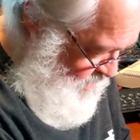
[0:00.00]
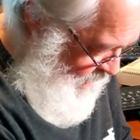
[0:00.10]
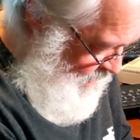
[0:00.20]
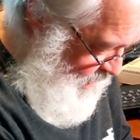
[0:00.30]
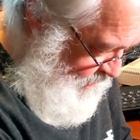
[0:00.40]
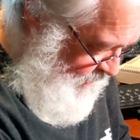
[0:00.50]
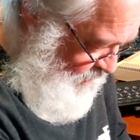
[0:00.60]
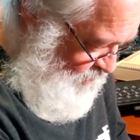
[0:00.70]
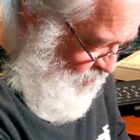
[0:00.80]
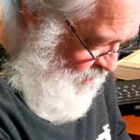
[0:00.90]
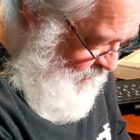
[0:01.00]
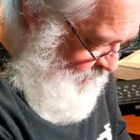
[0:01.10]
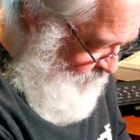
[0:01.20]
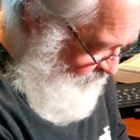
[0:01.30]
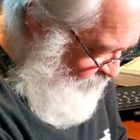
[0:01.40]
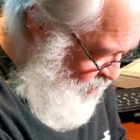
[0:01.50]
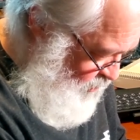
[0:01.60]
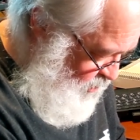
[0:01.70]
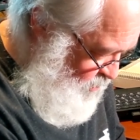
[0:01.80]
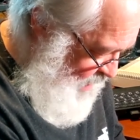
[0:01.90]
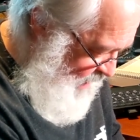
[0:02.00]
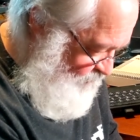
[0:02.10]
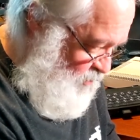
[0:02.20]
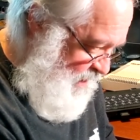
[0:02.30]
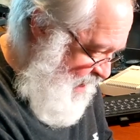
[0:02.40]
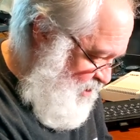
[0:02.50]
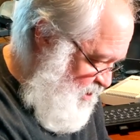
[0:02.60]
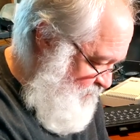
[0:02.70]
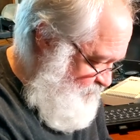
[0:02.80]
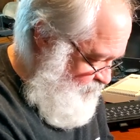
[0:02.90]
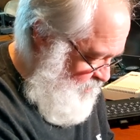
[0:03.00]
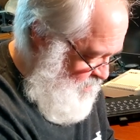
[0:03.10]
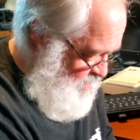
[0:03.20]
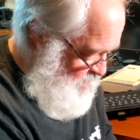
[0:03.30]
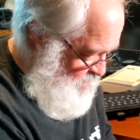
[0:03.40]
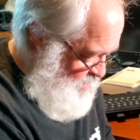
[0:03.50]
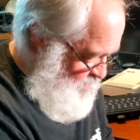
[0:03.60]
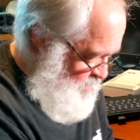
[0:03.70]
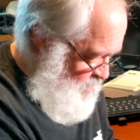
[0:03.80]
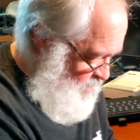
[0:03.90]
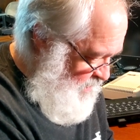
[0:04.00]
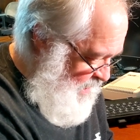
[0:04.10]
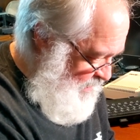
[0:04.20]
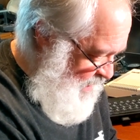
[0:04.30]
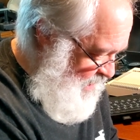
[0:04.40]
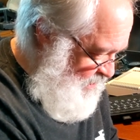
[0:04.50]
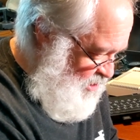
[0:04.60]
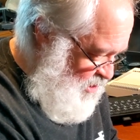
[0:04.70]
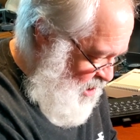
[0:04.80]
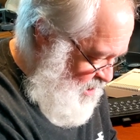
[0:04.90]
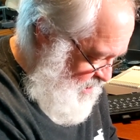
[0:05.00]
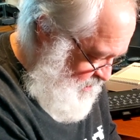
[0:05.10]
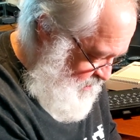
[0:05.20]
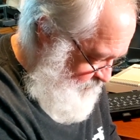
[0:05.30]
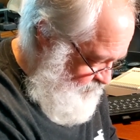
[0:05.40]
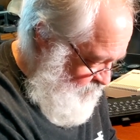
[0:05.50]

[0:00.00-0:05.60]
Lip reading: I like Skeletor. But first, you have to catch him. Okay, getting started.